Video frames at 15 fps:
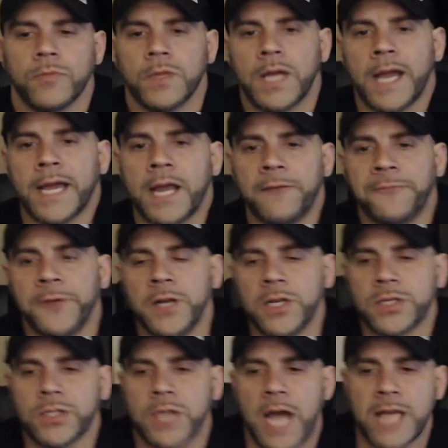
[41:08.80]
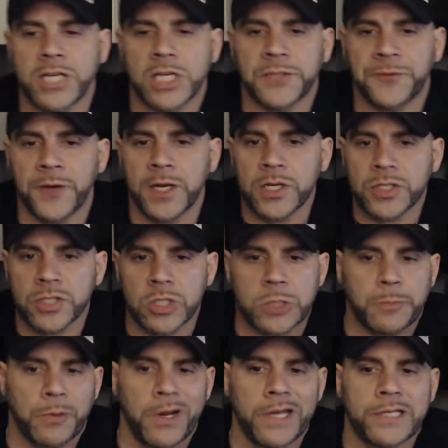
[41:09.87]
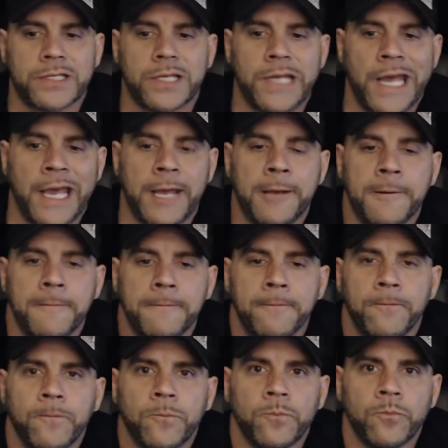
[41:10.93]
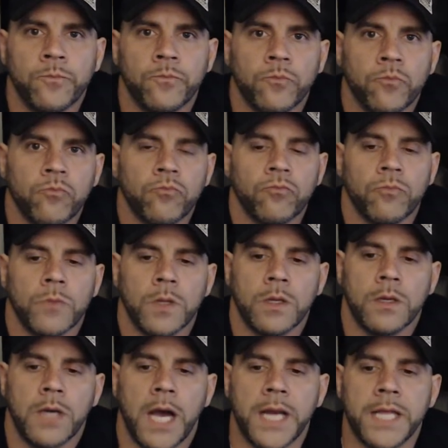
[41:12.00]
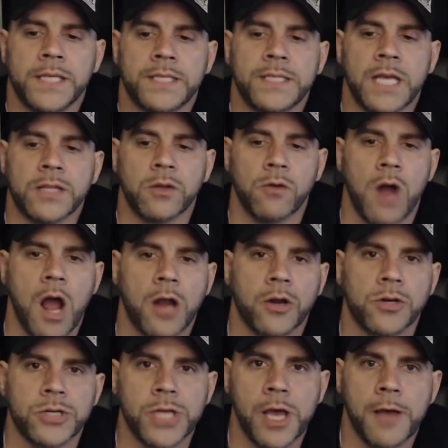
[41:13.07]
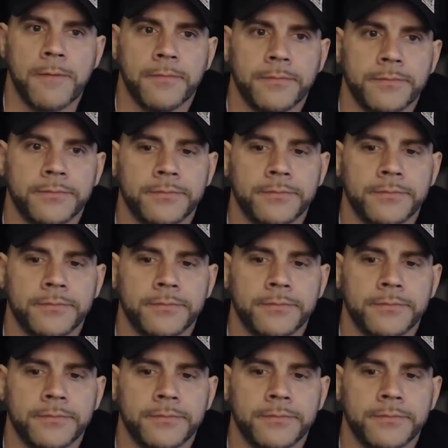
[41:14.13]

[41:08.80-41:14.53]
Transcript: I got to finish. I just finished the springs today. I didn't set the rockers yet.